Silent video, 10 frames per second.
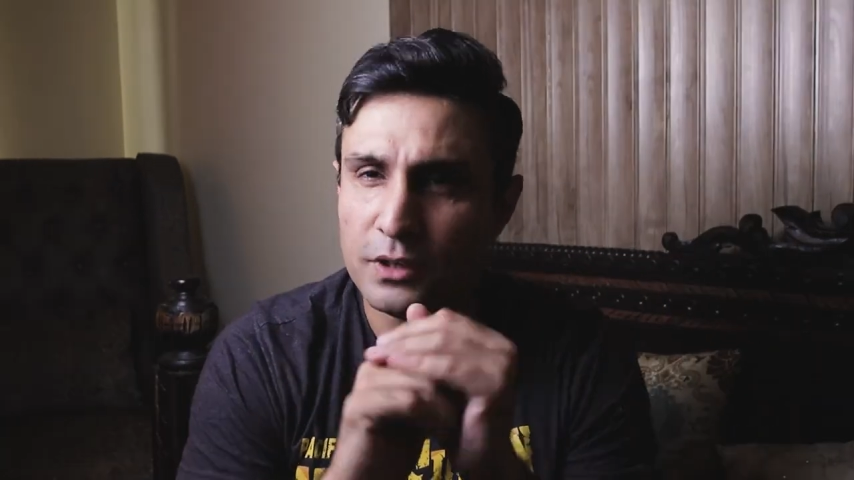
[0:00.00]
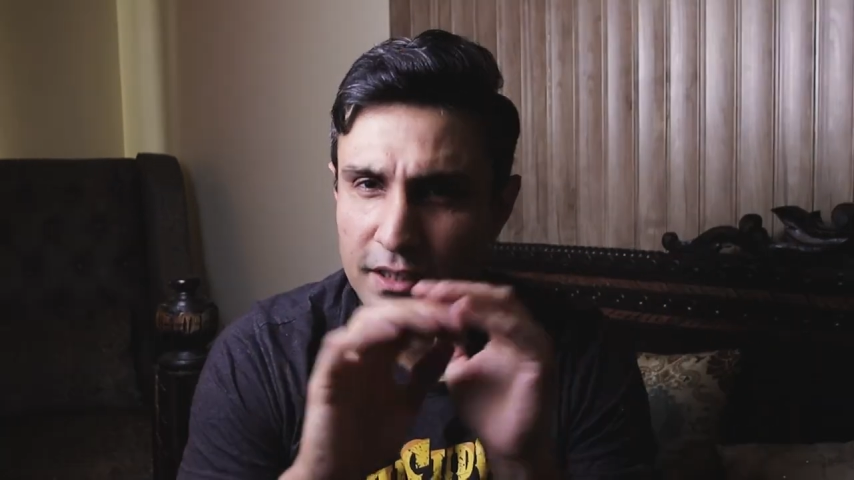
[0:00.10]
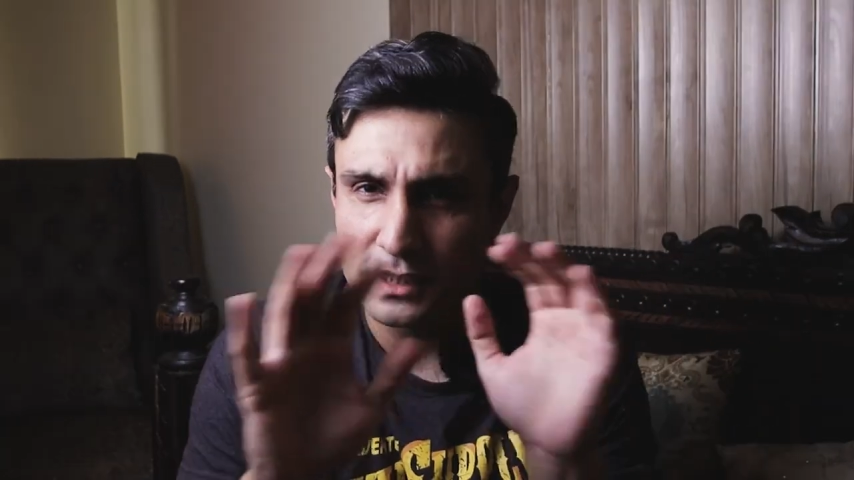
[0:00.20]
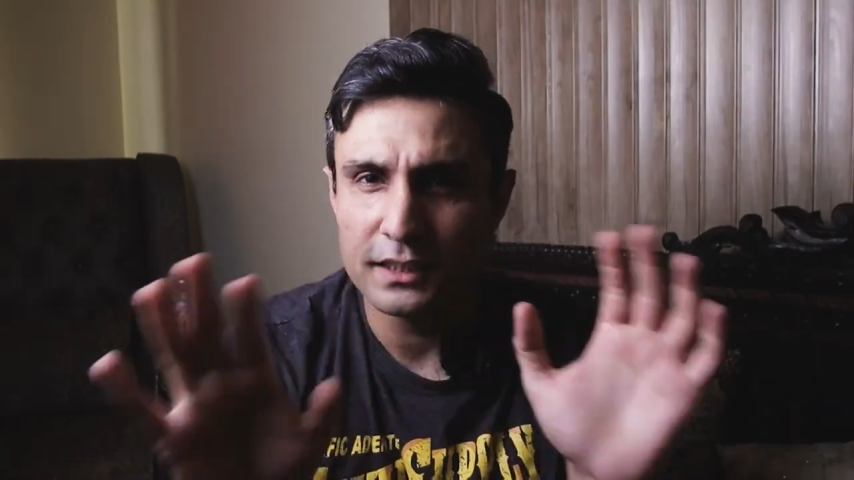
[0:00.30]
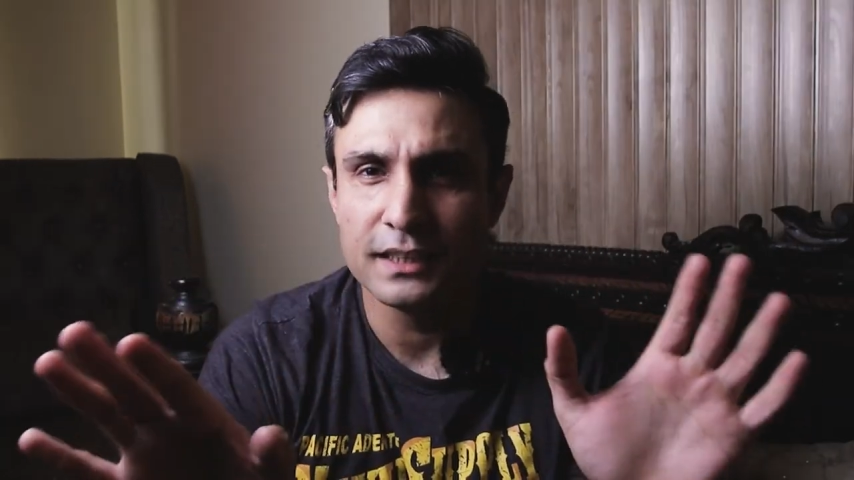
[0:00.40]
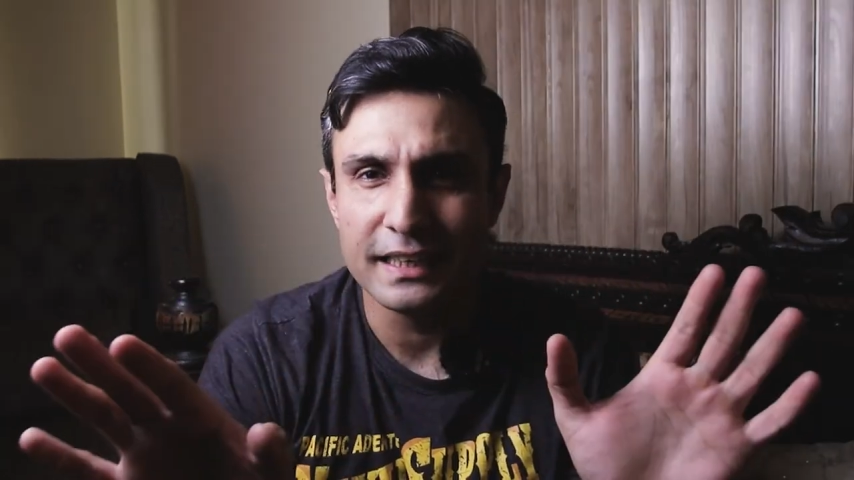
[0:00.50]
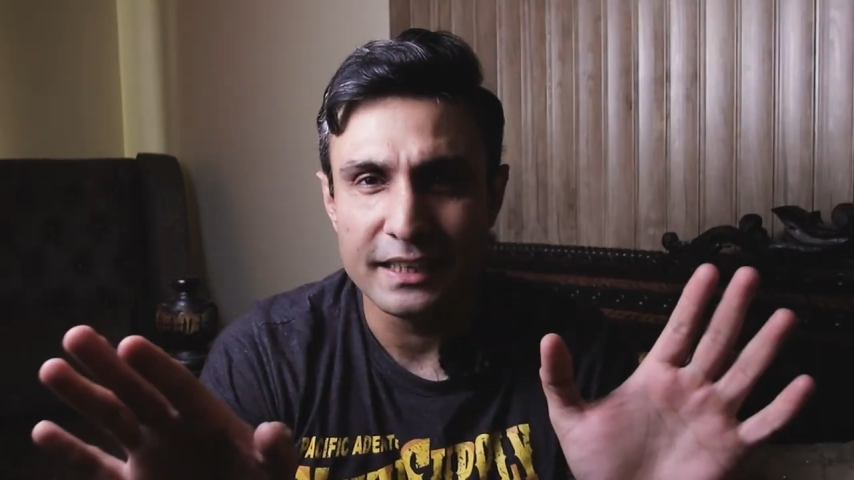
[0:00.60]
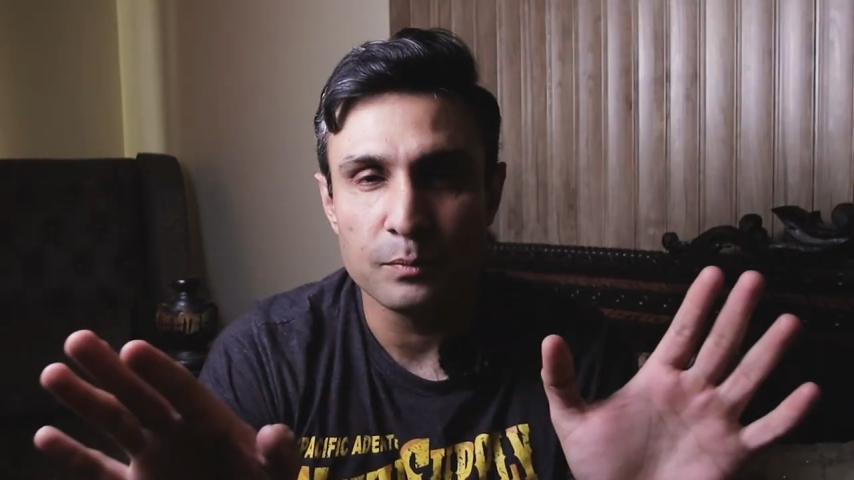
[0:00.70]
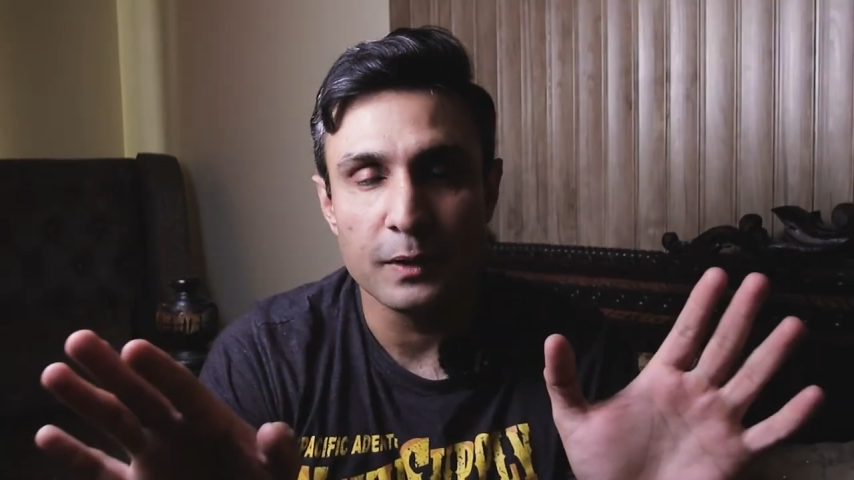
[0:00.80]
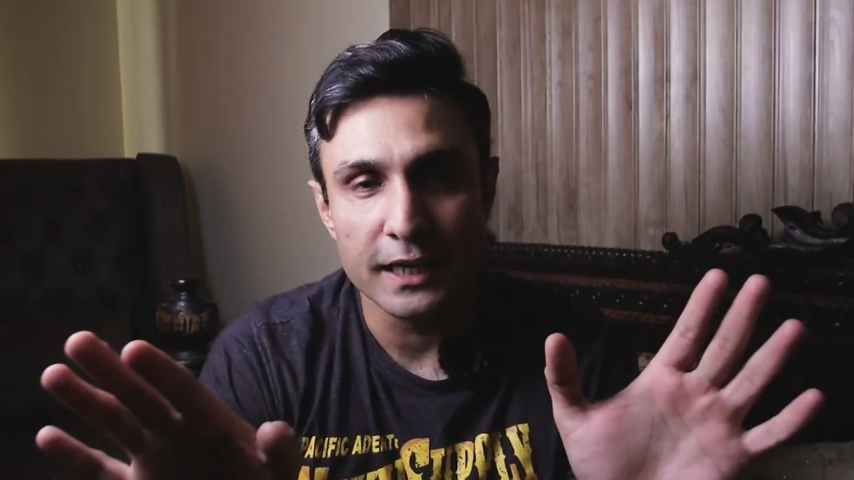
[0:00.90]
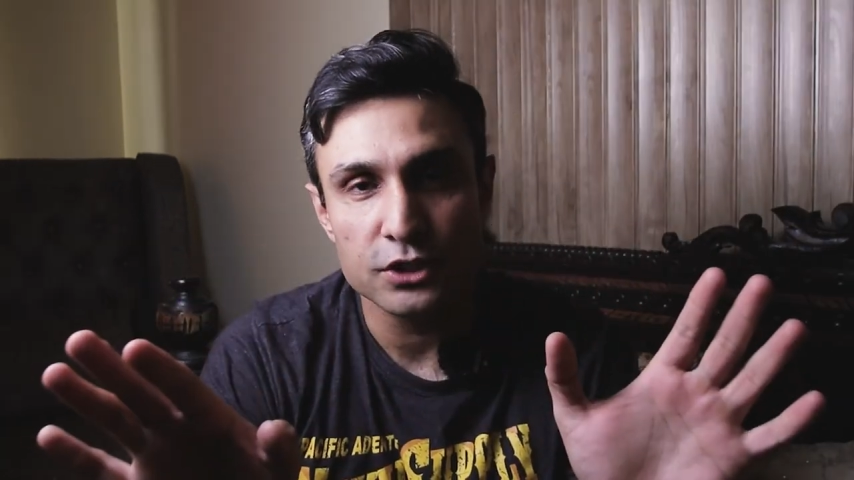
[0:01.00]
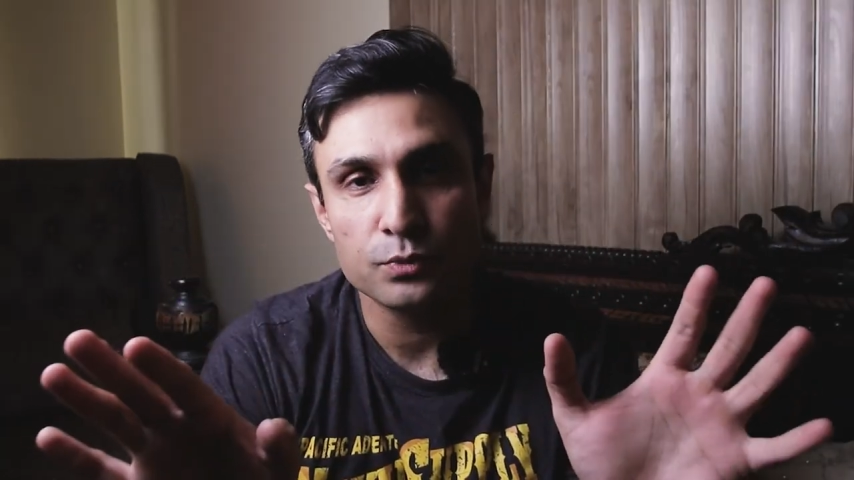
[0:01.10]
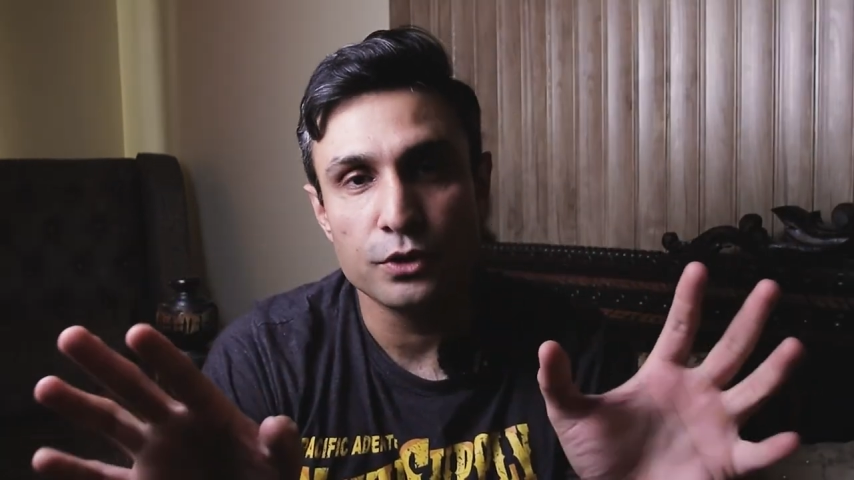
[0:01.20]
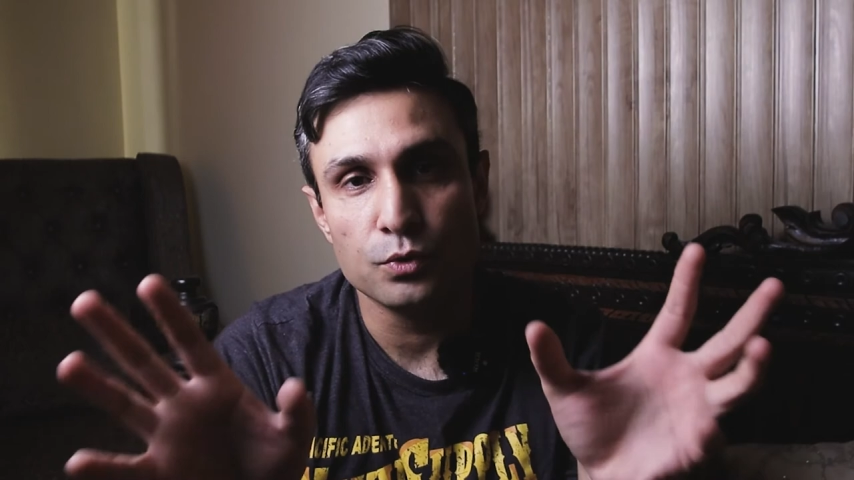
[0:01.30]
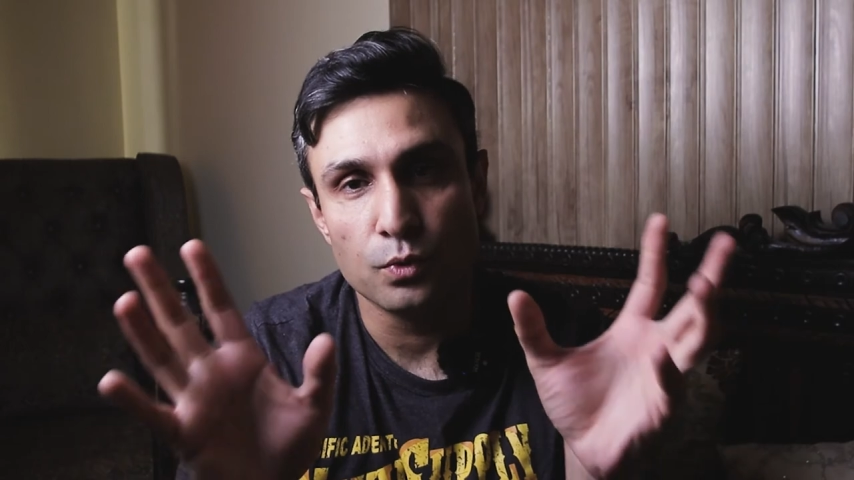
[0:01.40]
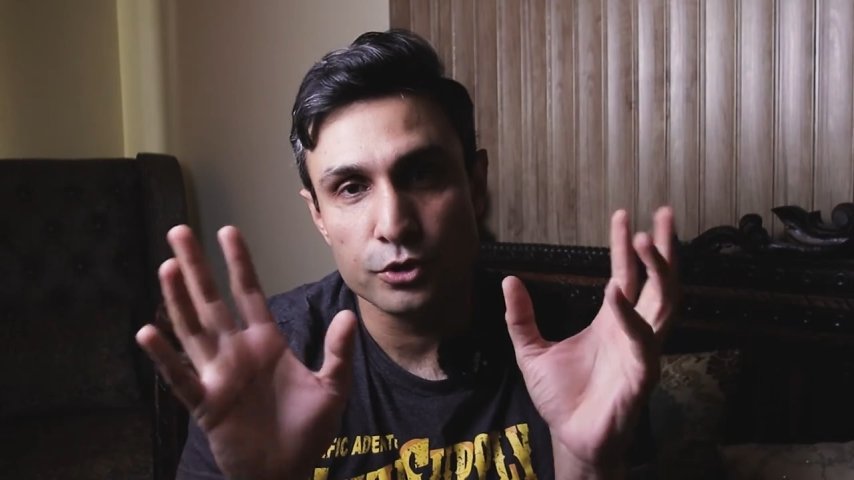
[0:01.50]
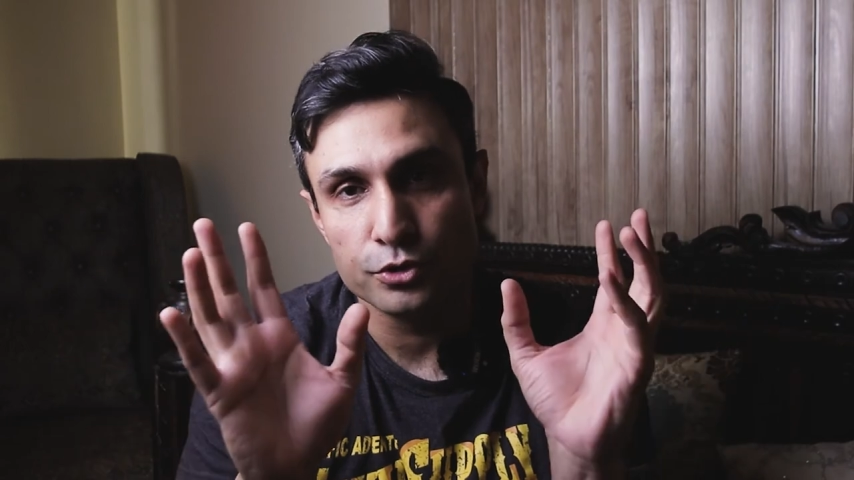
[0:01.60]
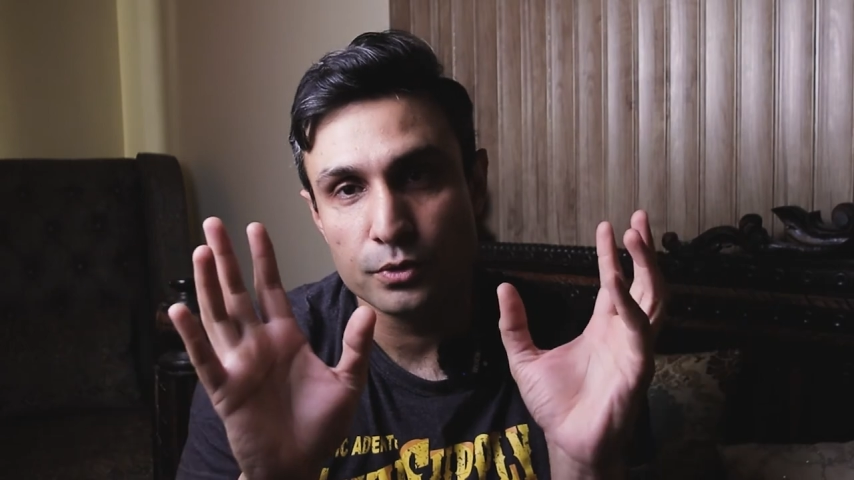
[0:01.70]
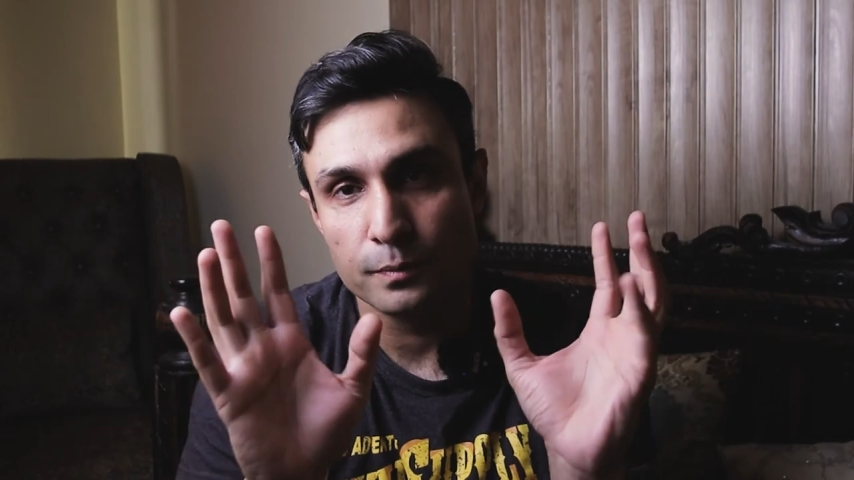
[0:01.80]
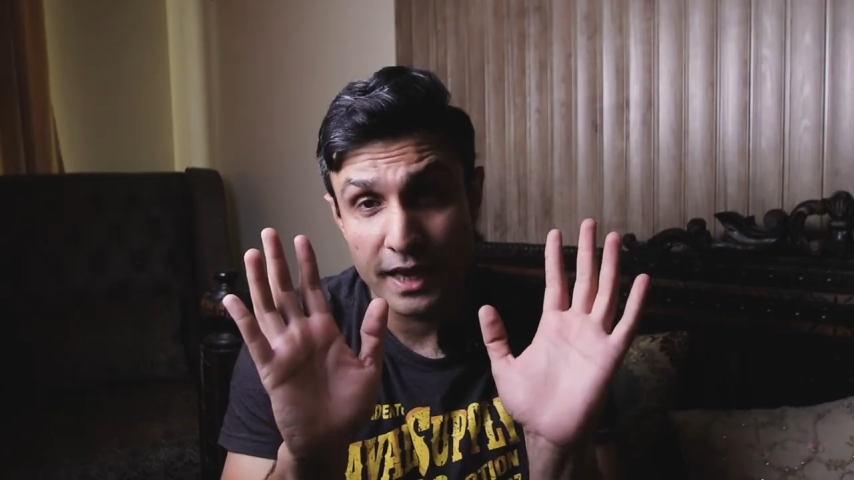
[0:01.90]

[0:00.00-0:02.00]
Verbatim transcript: A neat and clean place where you want you